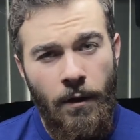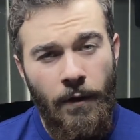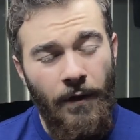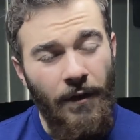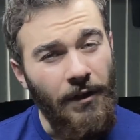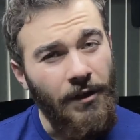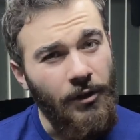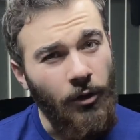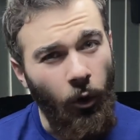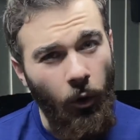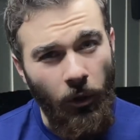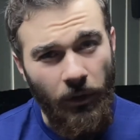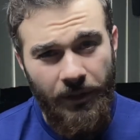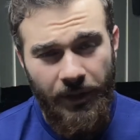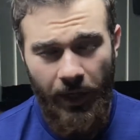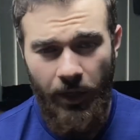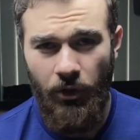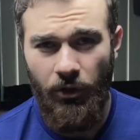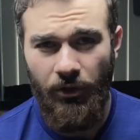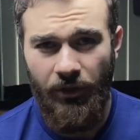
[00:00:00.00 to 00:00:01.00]
This whole
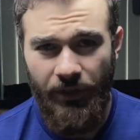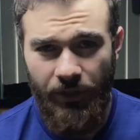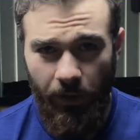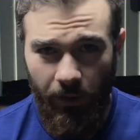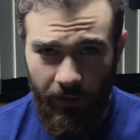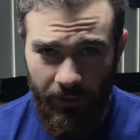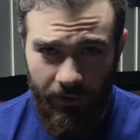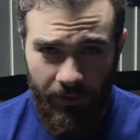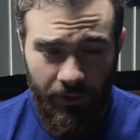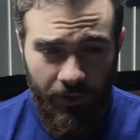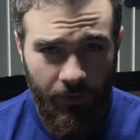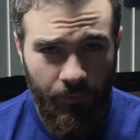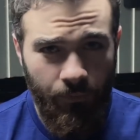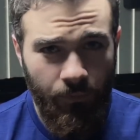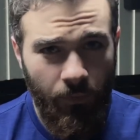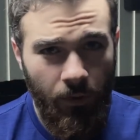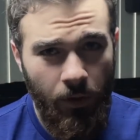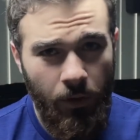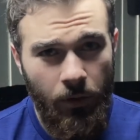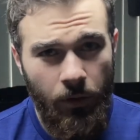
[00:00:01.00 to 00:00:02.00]
tale starts
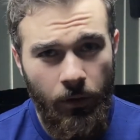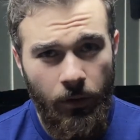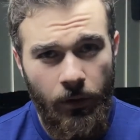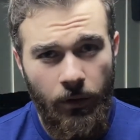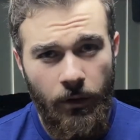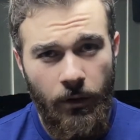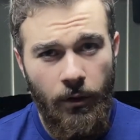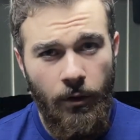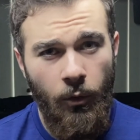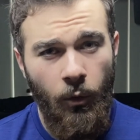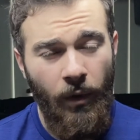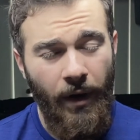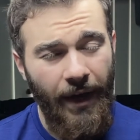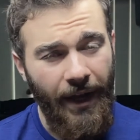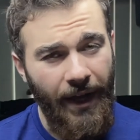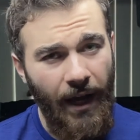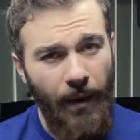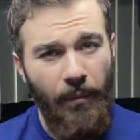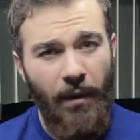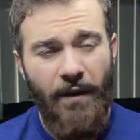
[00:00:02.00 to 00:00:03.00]
when I
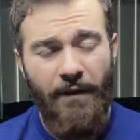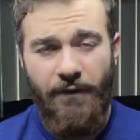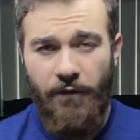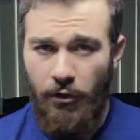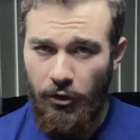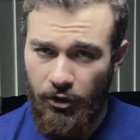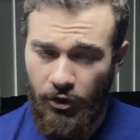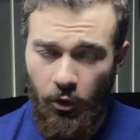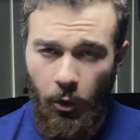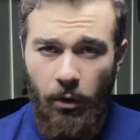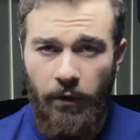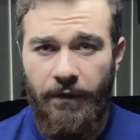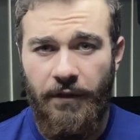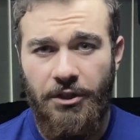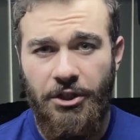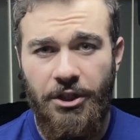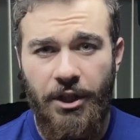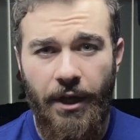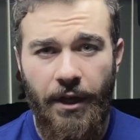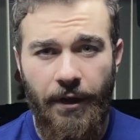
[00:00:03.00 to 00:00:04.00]
got my first
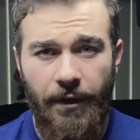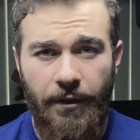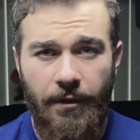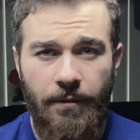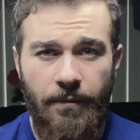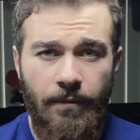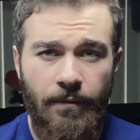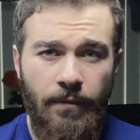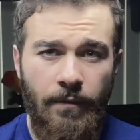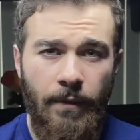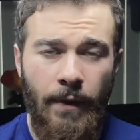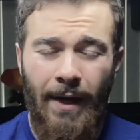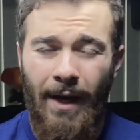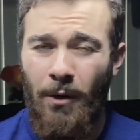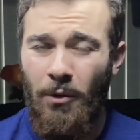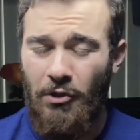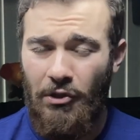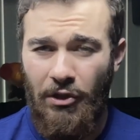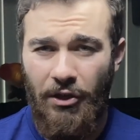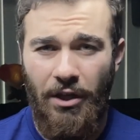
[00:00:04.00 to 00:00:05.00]
goldfish tank, and I
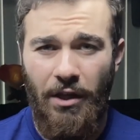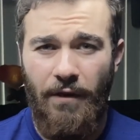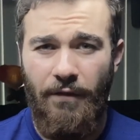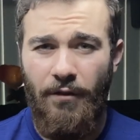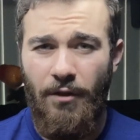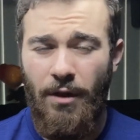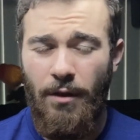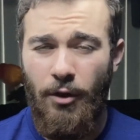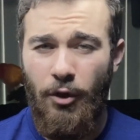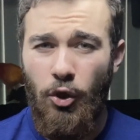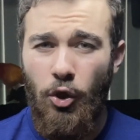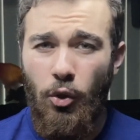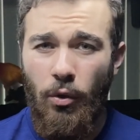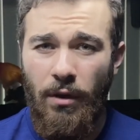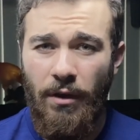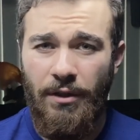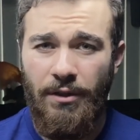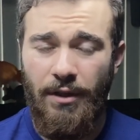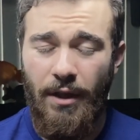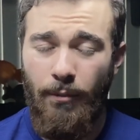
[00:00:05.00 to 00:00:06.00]
was looking for the
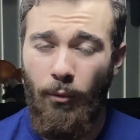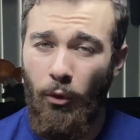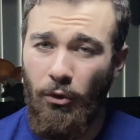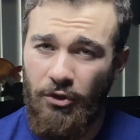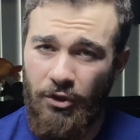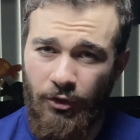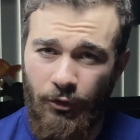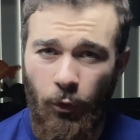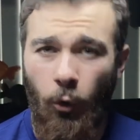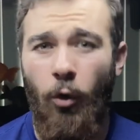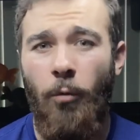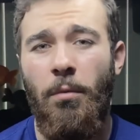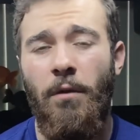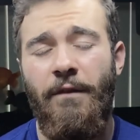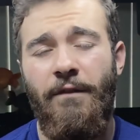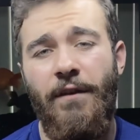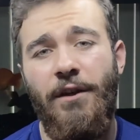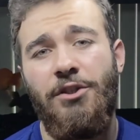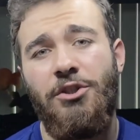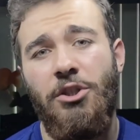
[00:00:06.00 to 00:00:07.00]
cutest and most adorable
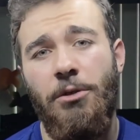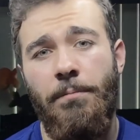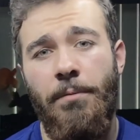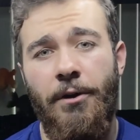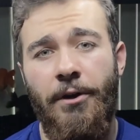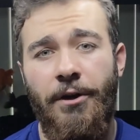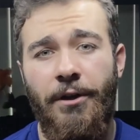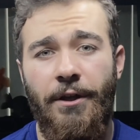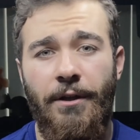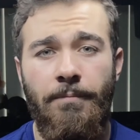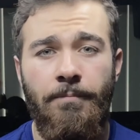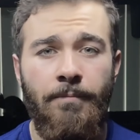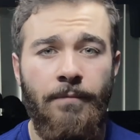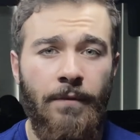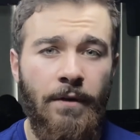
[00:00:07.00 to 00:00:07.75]
fish to put in it.